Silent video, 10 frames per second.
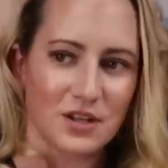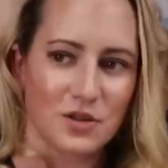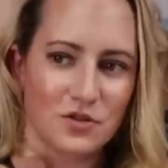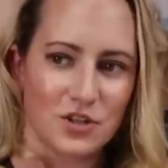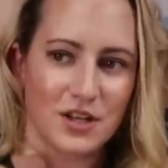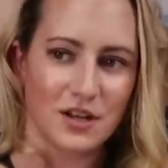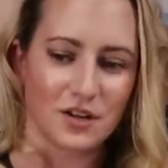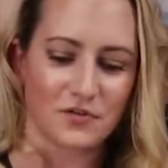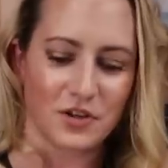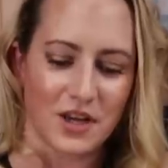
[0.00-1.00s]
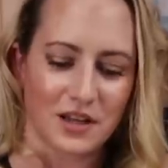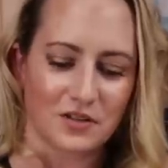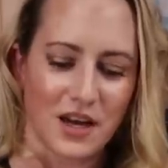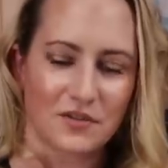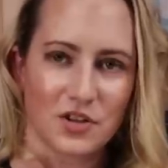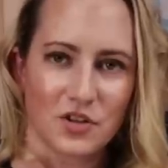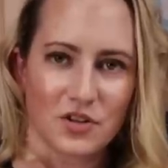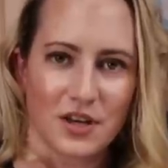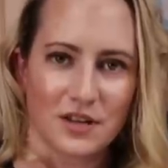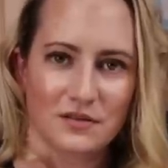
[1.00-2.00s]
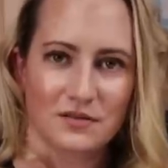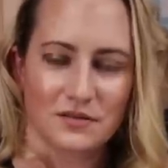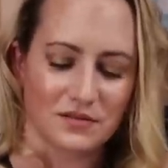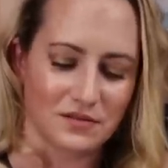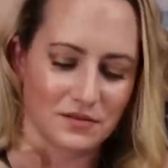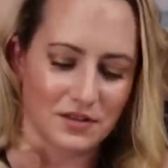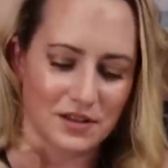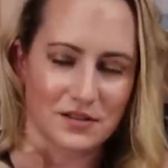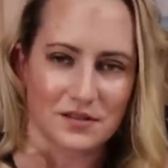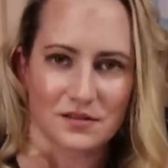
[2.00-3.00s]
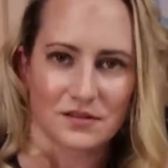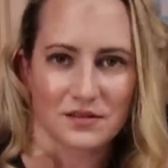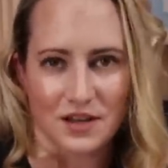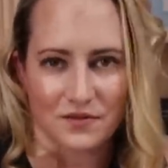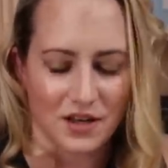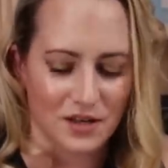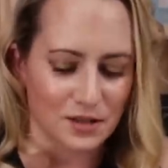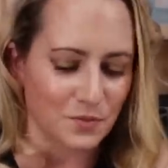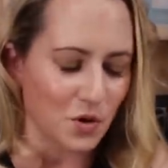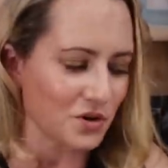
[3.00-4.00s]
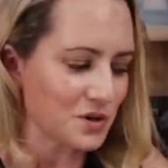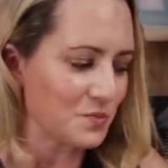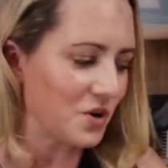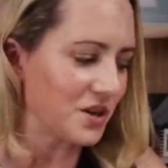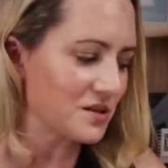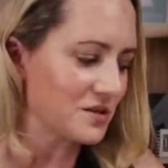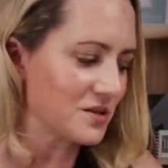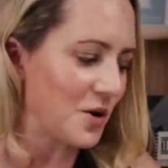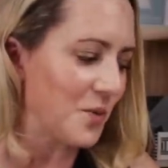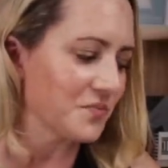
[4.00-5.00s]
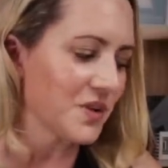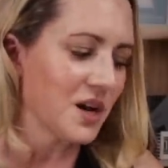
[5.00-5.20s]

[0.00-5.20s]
a huge deal, or if you like lavender, then that's kind of a nice bonus point. So